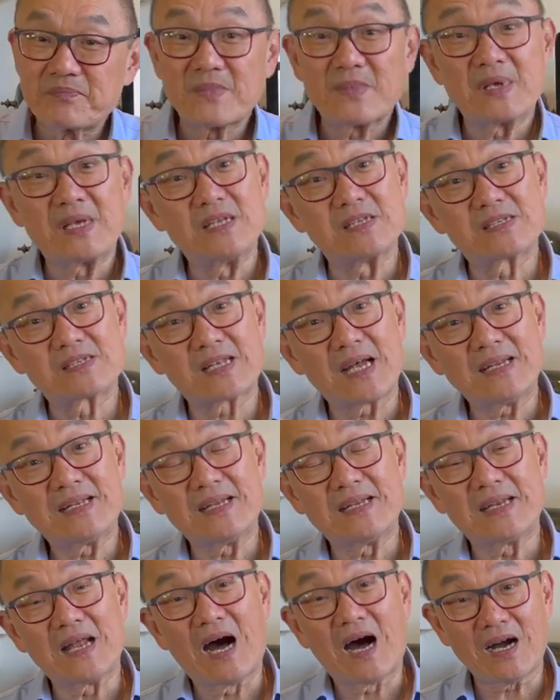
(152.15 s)
He
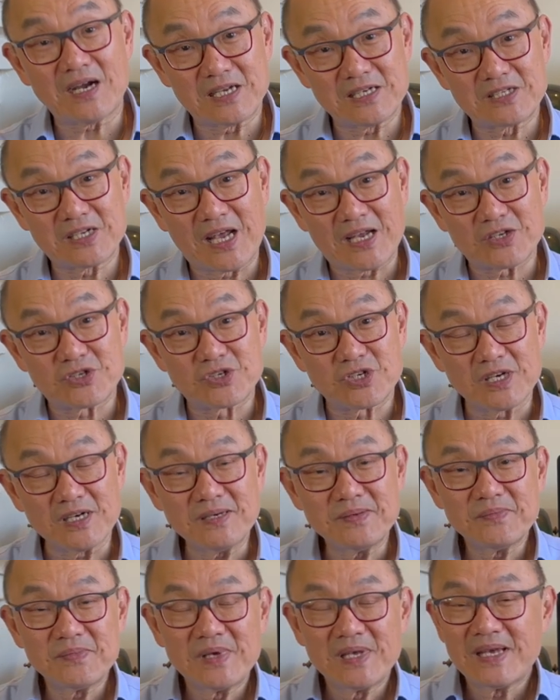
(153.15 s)
studied
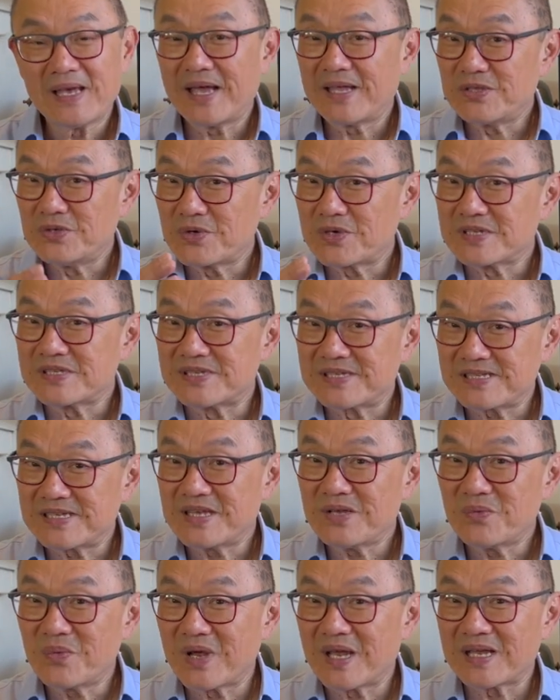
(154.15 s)
architecture, and you can
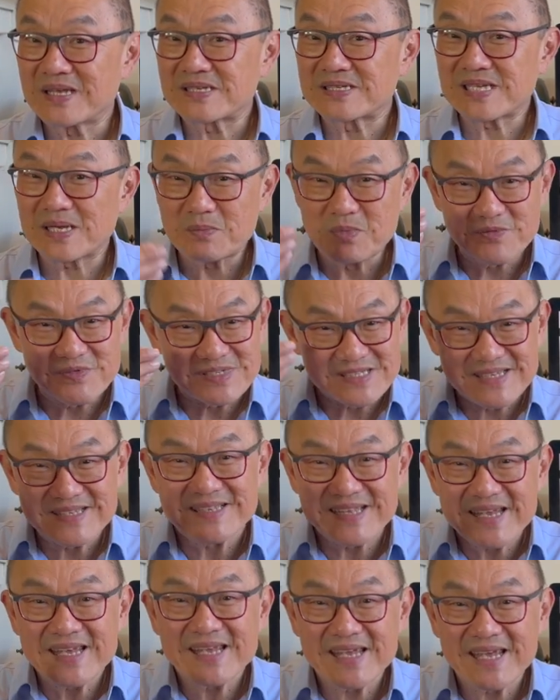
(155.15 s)
see where some of his
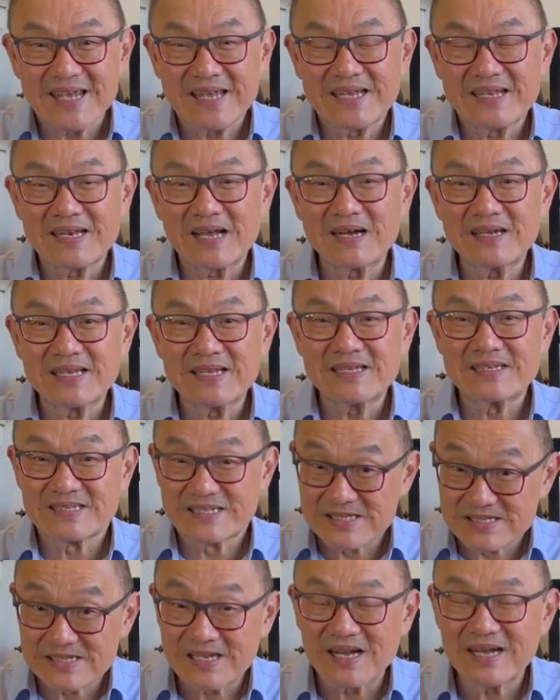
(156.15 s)
thinking in
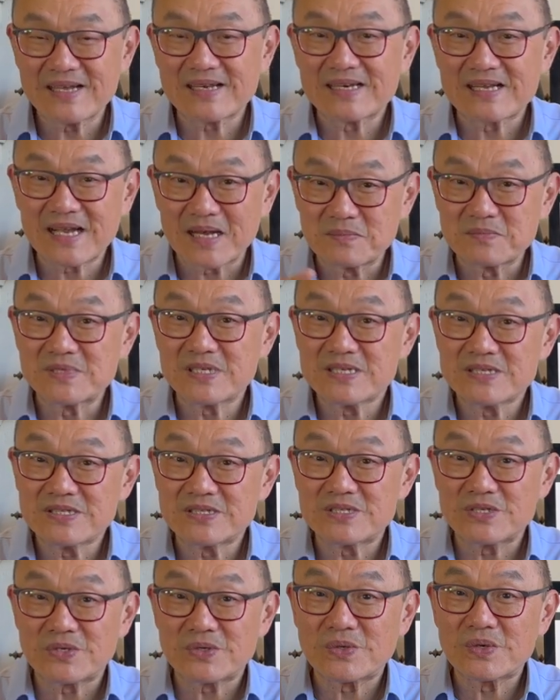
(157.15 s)
design comes
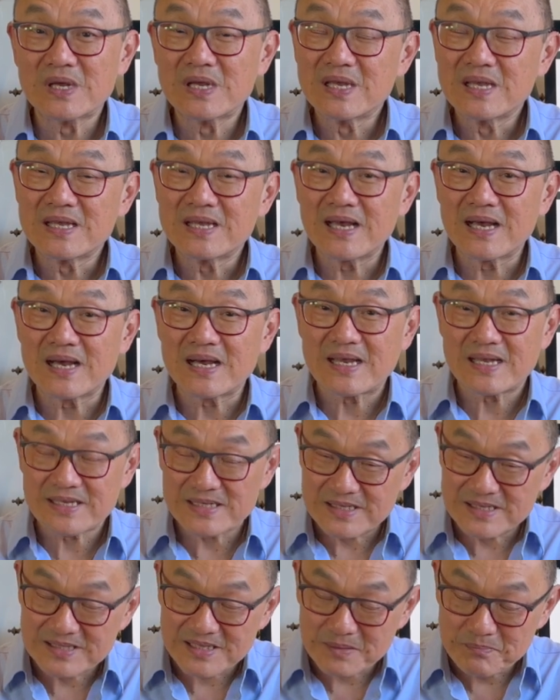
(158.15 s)
into
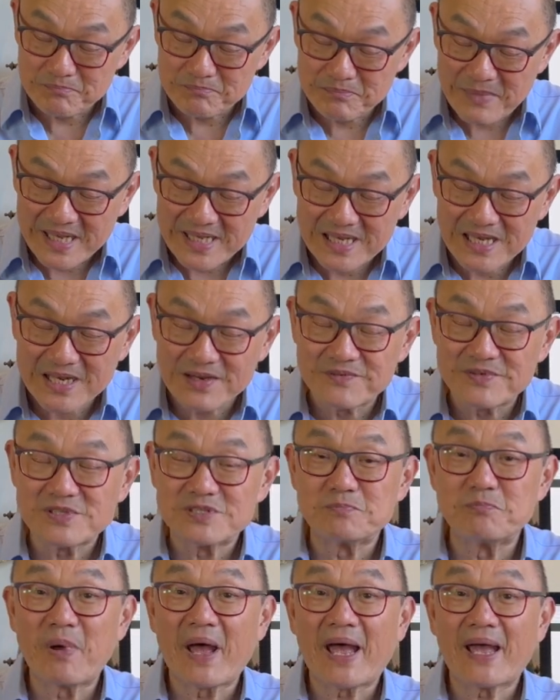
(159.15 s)
the making of his
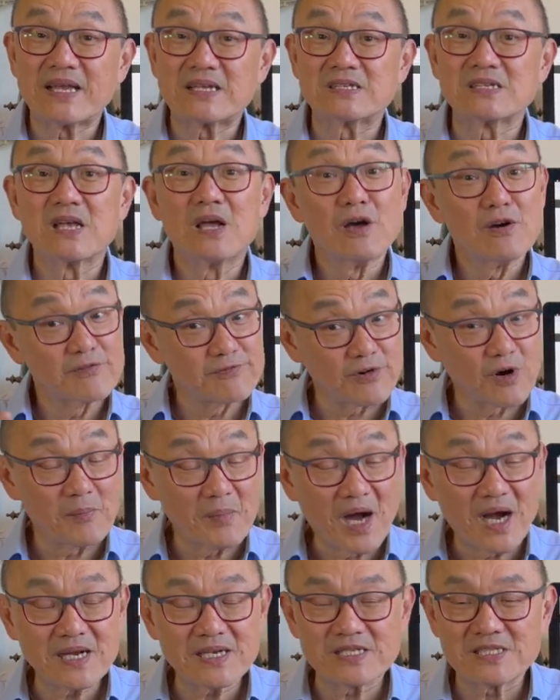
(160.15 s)
bags from
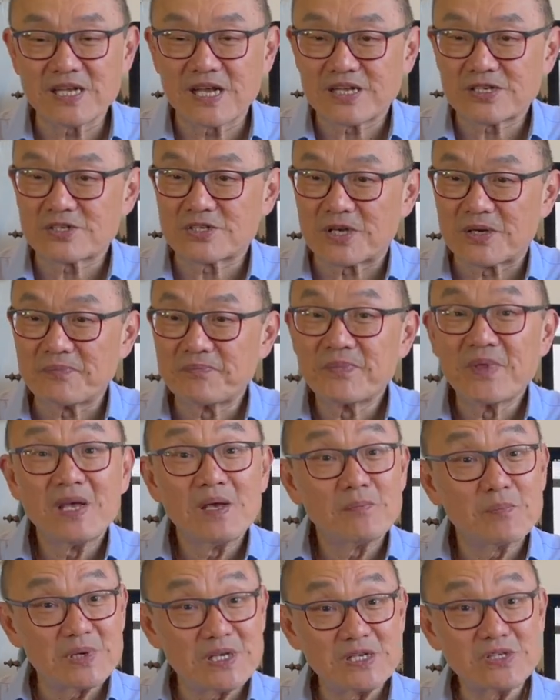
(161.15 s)
architecture.
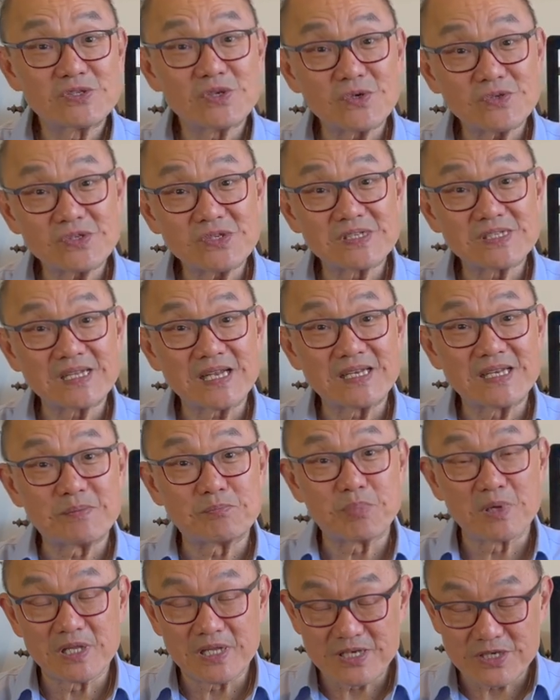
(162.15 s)
But he's also
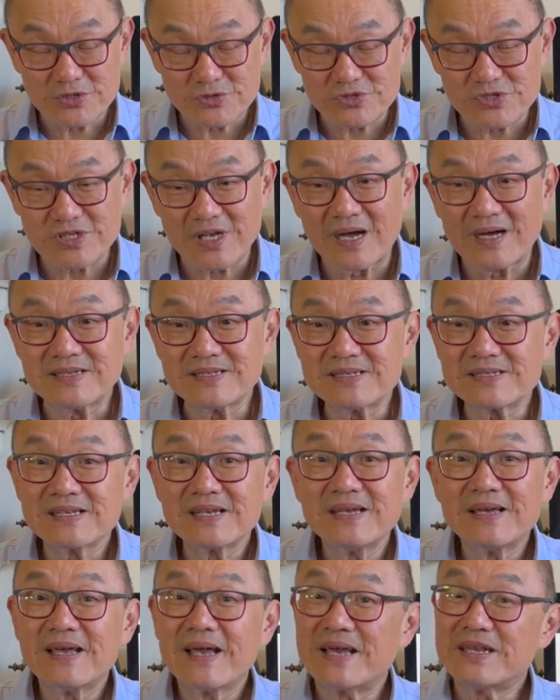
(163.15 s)
studied political science,
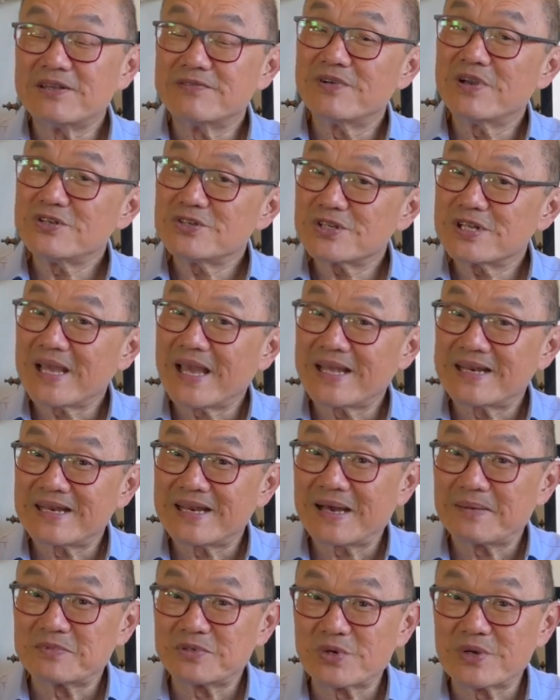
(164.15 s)
and eventually ended
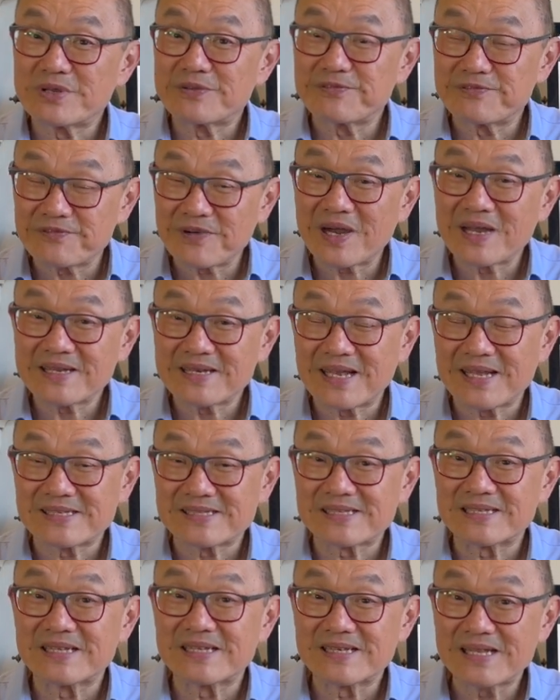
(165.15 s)
up doing
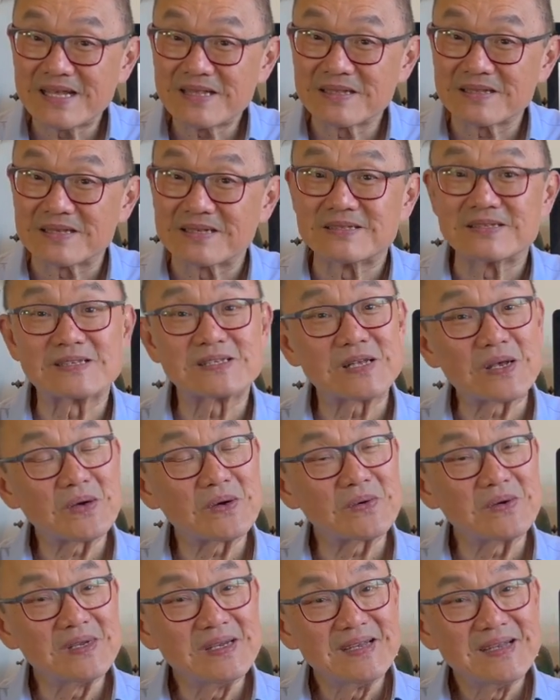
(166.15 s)
finance in the Netherlands.
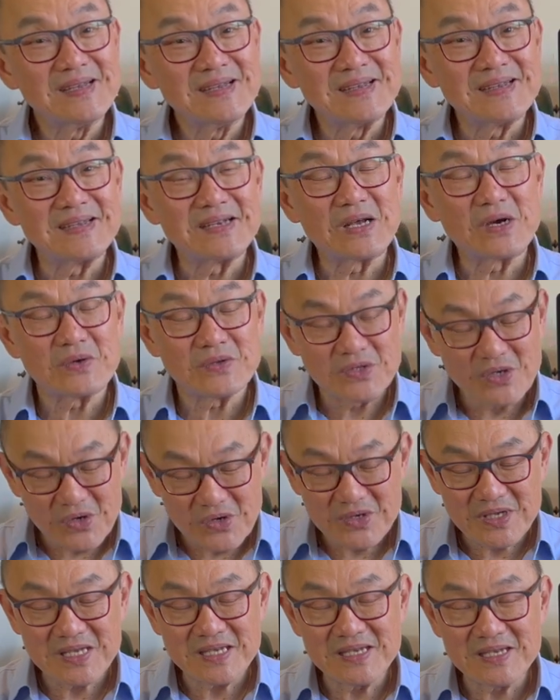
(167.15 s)
So, you know,
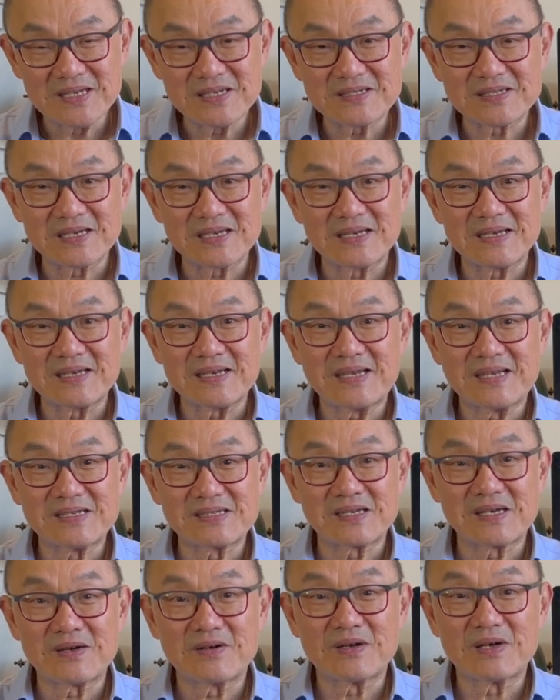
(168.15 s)
Yoki is
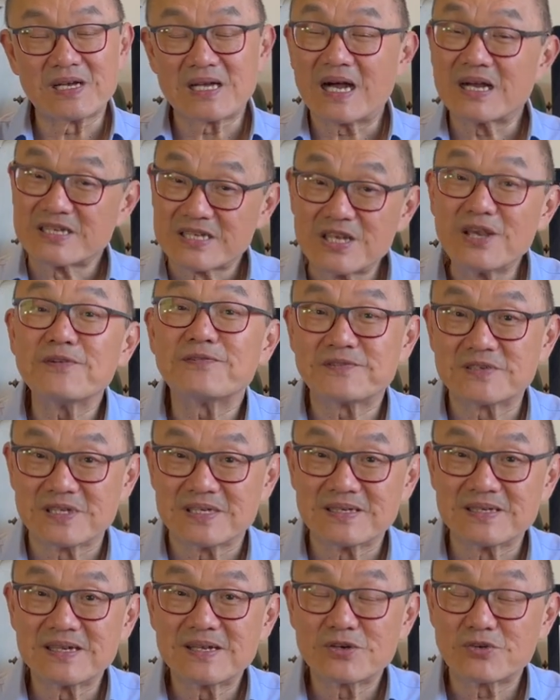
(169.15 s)
a
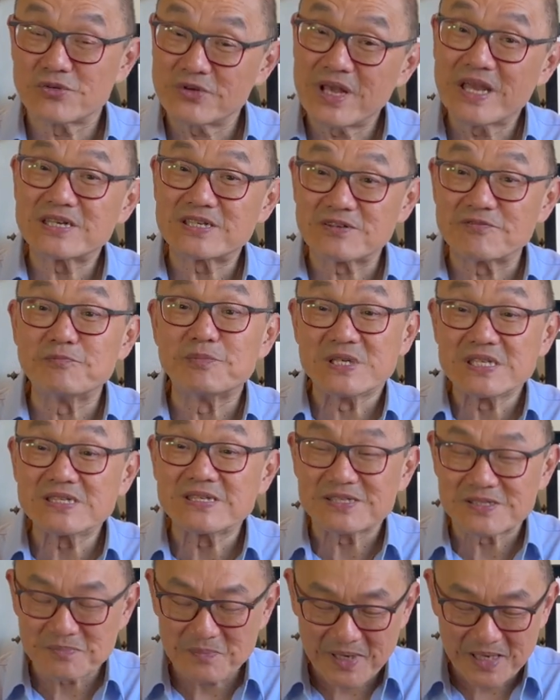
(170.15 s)
gifted creative
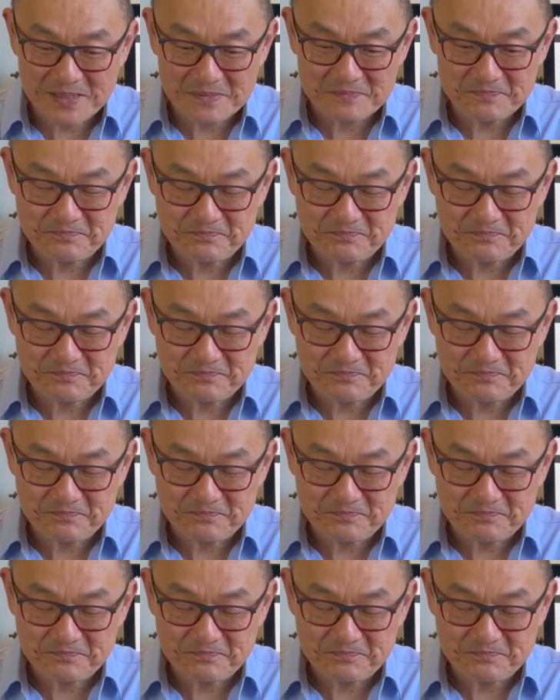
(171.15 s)
businessman.